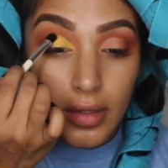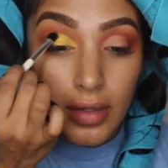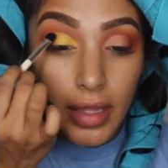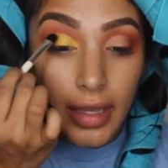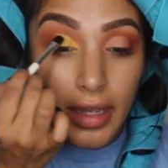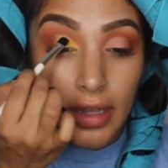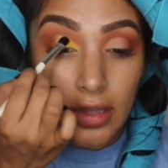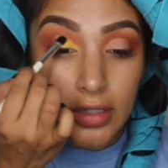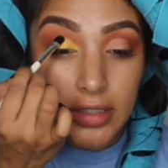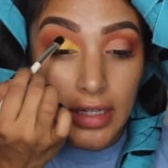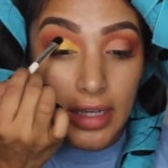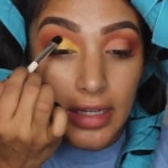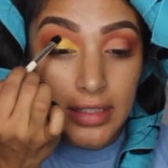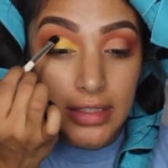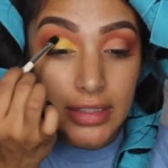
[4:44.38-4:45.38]
Like, it looks
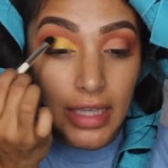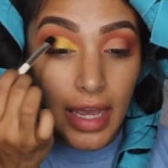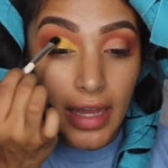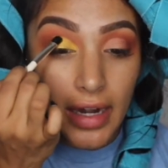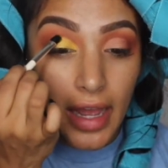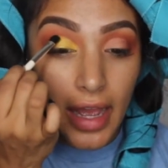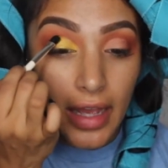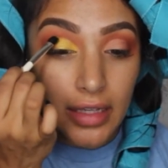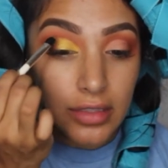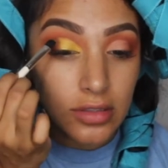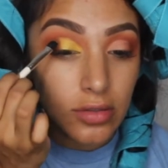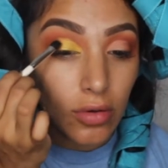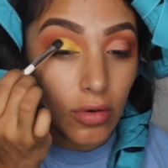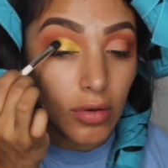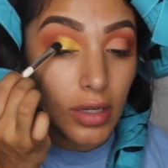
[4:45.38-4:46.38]
like a sad ass
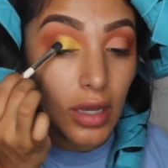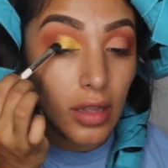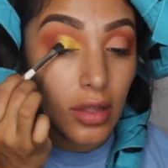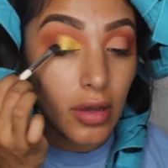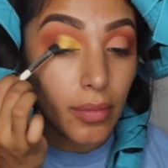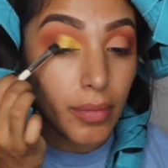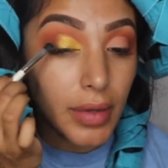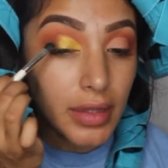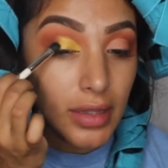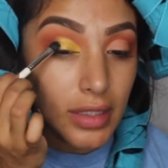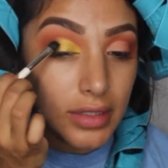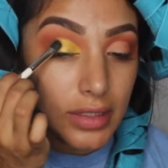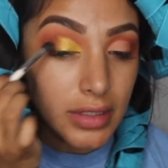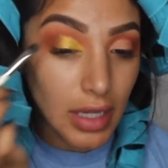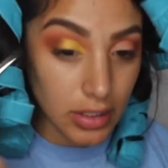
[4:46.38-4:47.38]
dull yellow, but
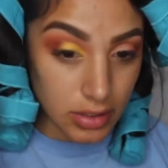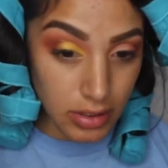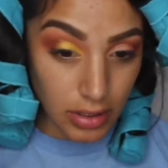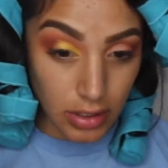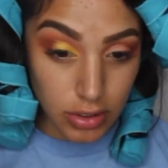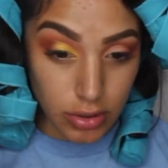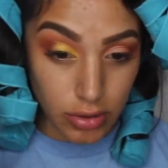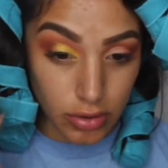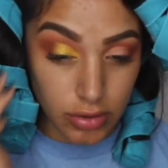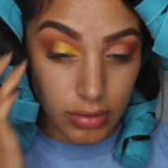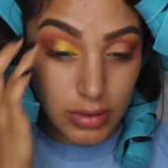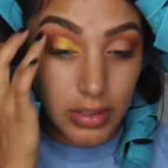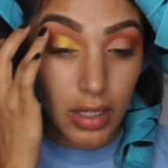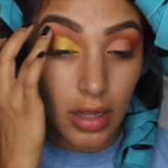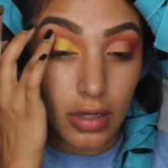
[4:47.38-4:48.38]
this is actually true to
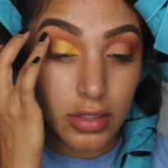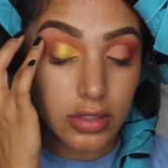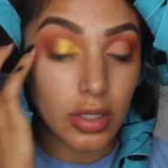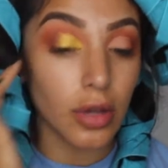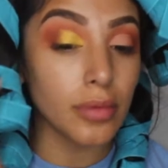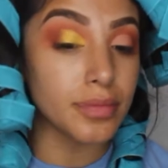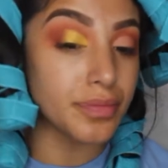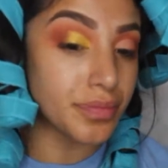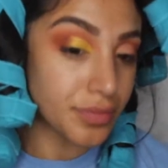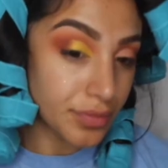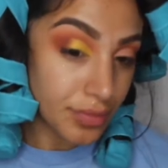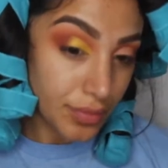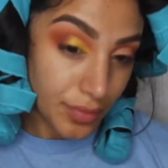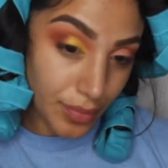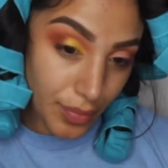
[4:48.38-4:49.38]
its color, so
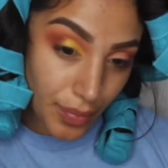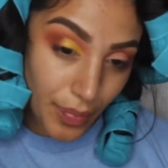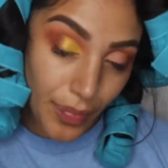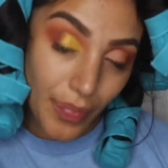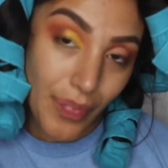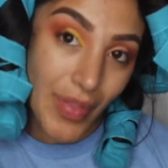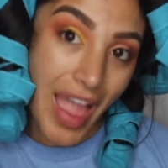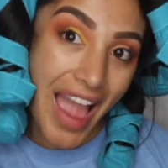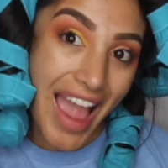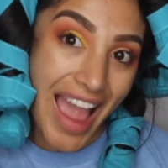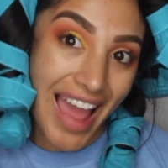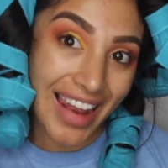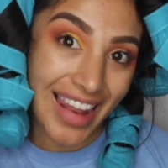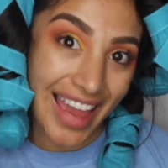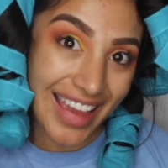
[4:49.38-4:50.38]

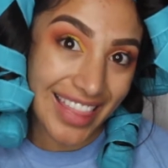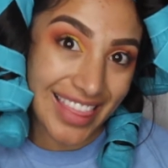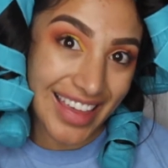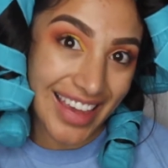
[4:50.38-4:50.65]
I like